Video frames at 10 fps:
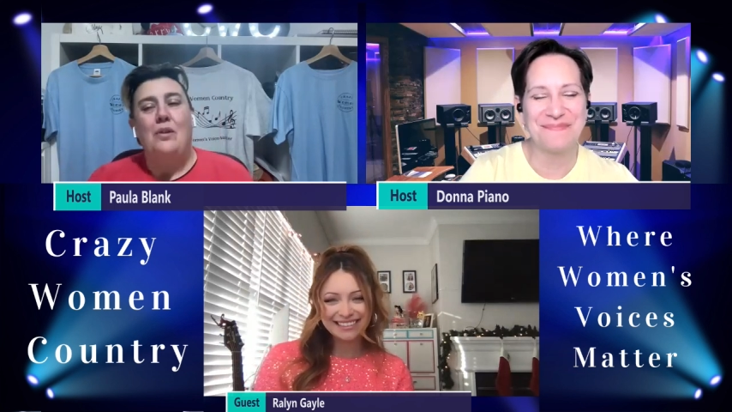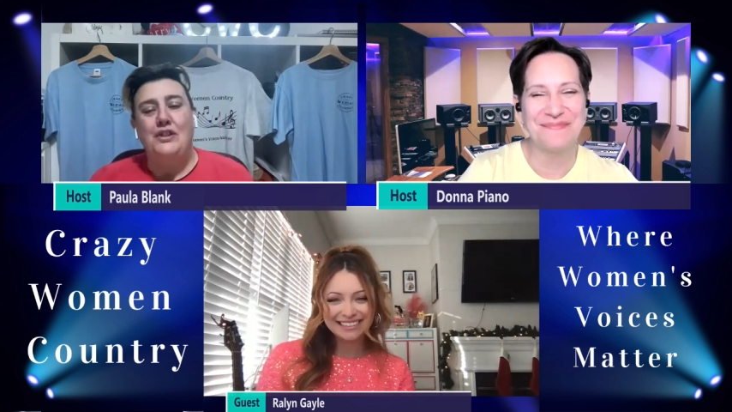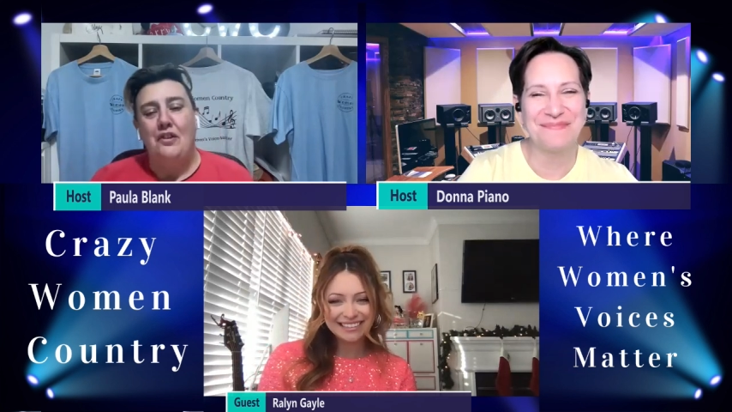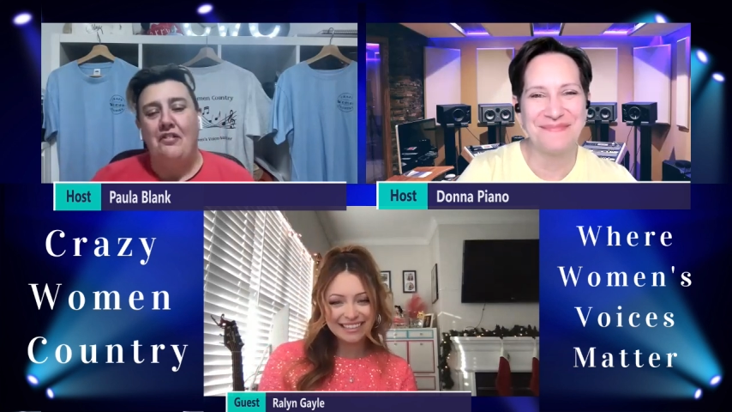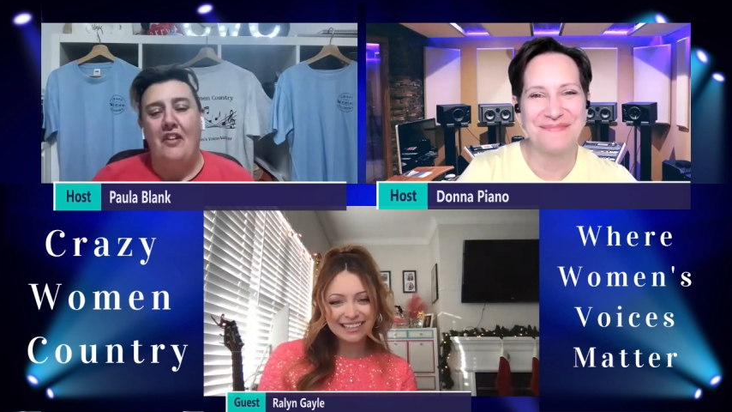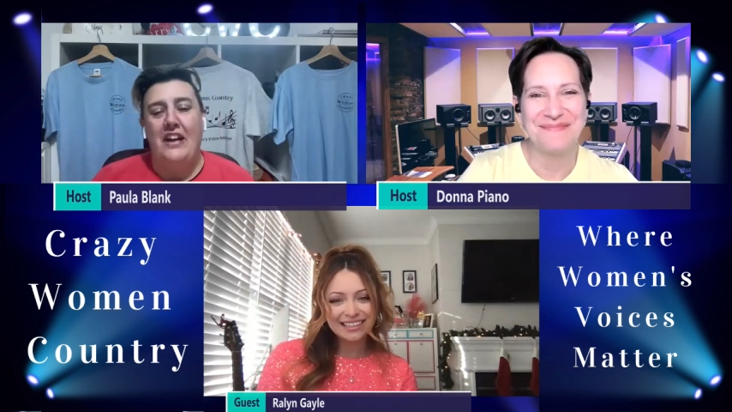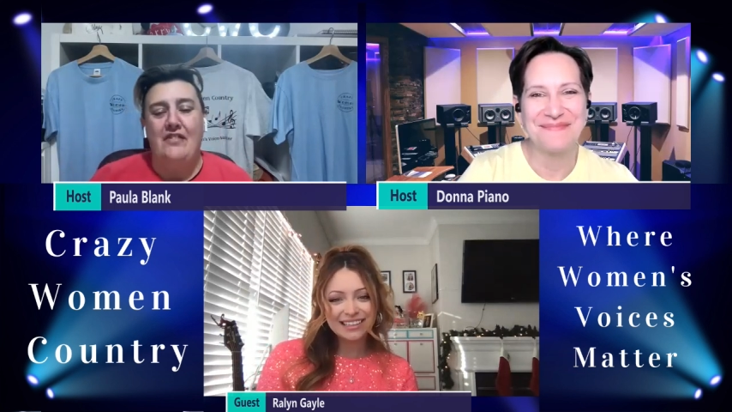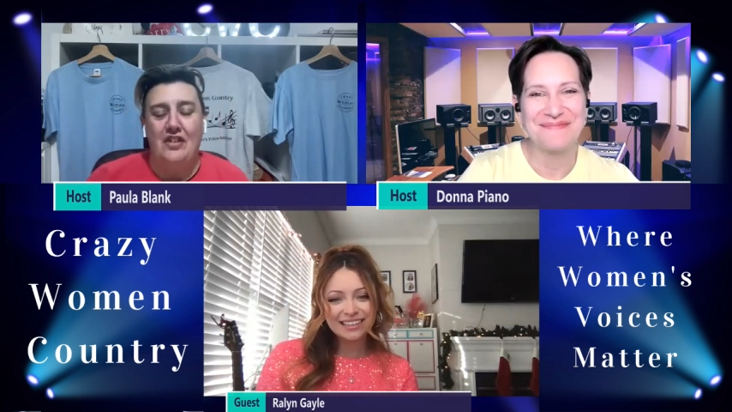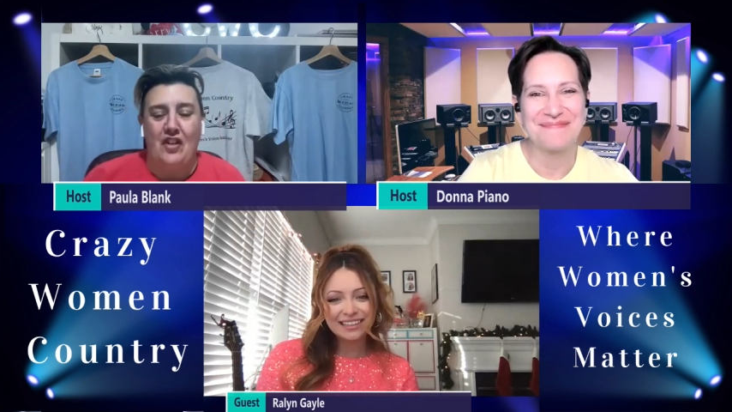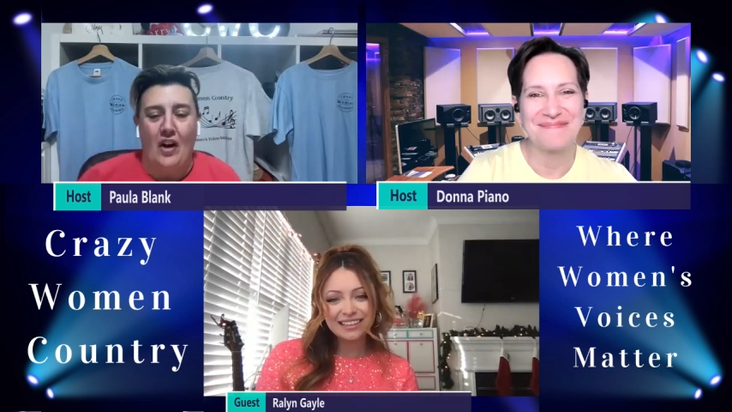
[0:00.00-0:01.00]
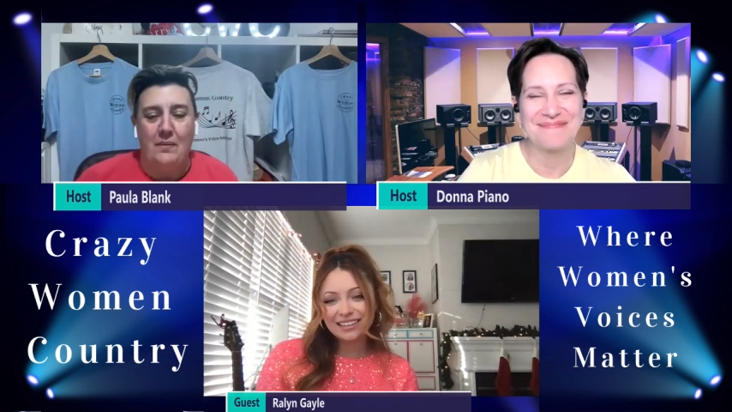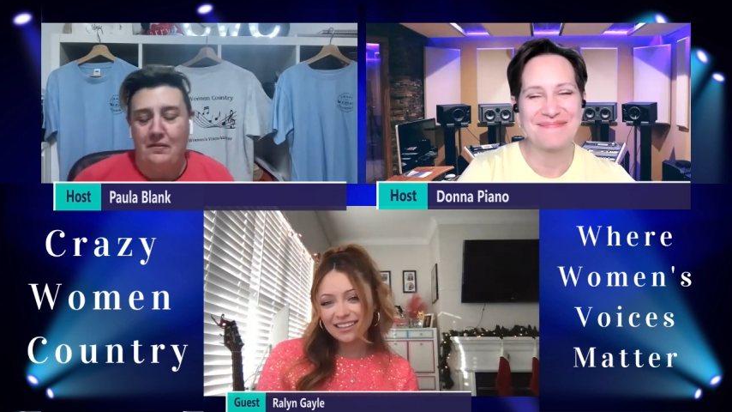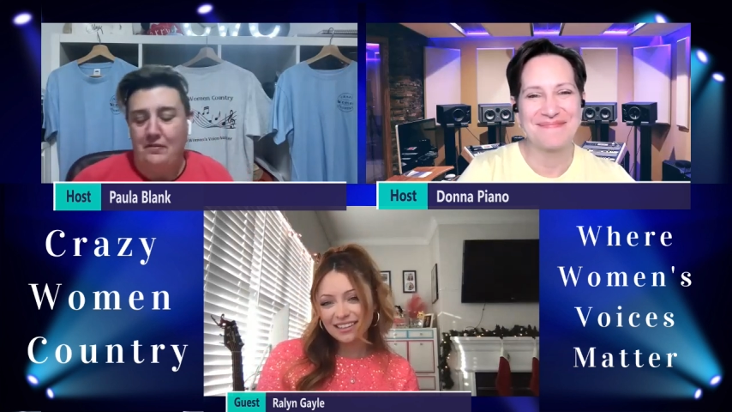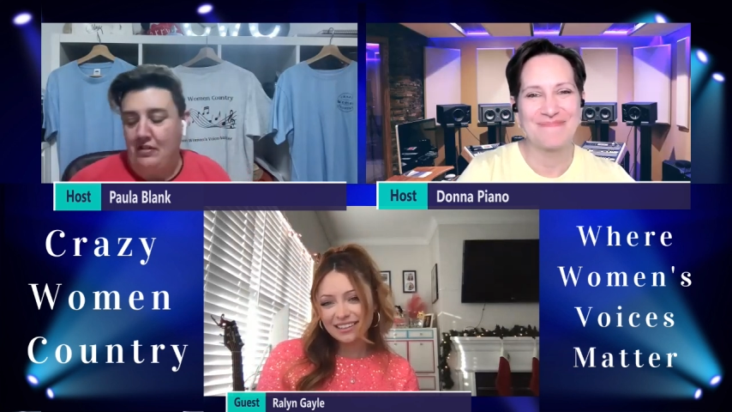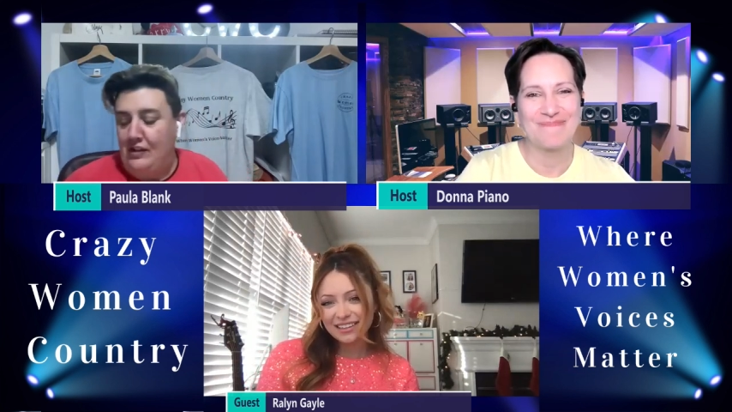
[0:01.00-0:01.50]
Speaker 1: What's your favorite
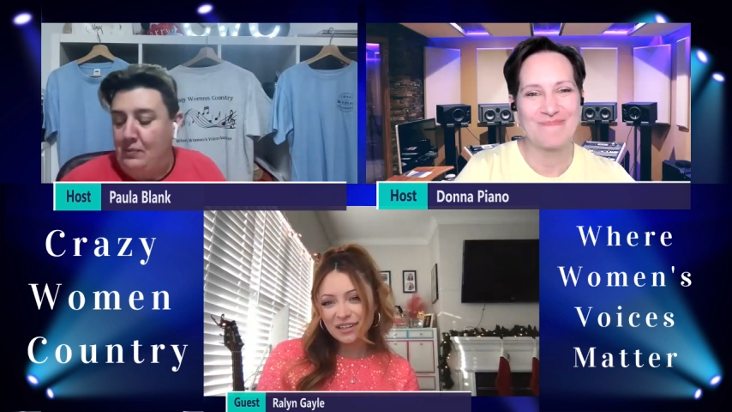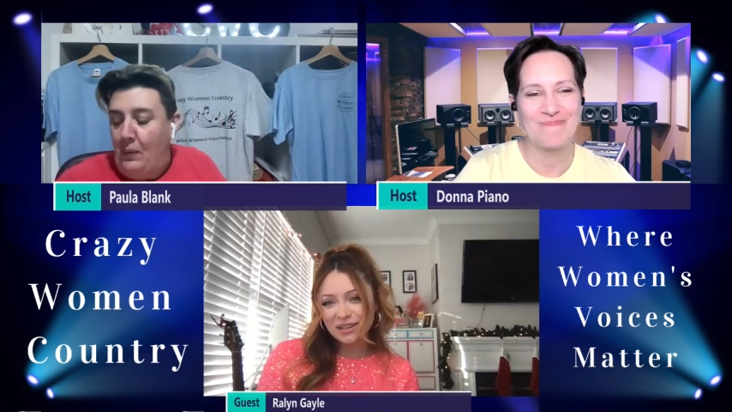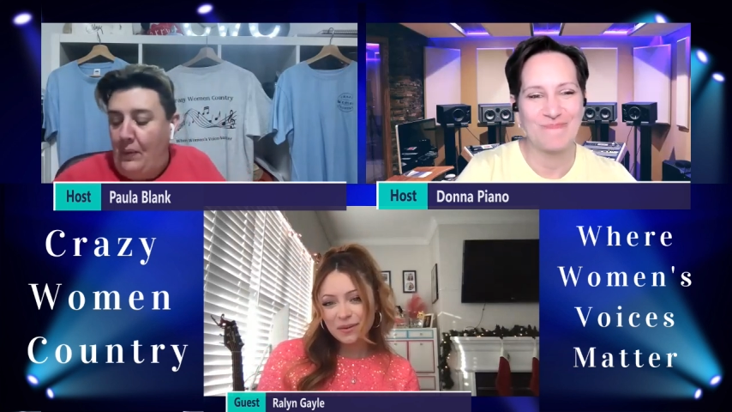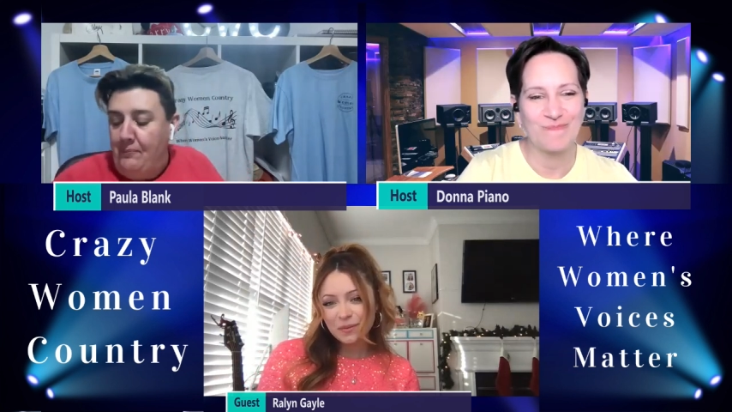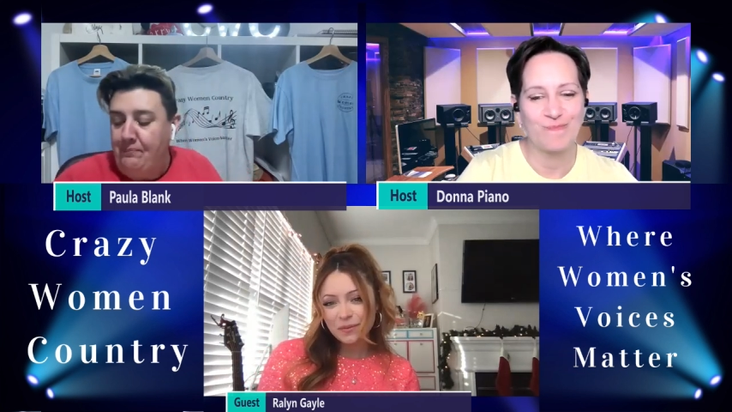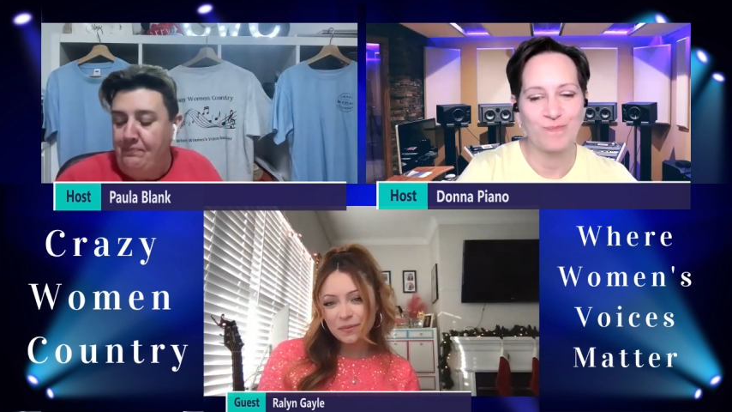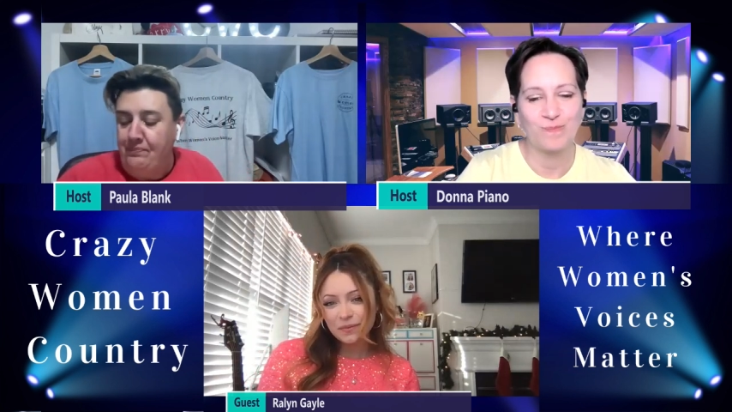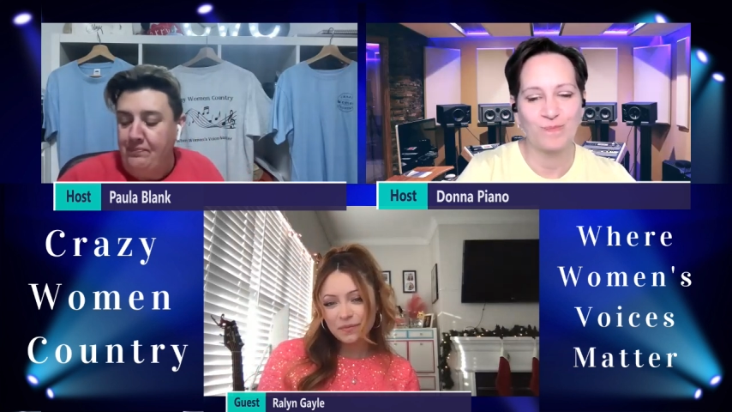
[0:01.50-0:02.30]
type of transport?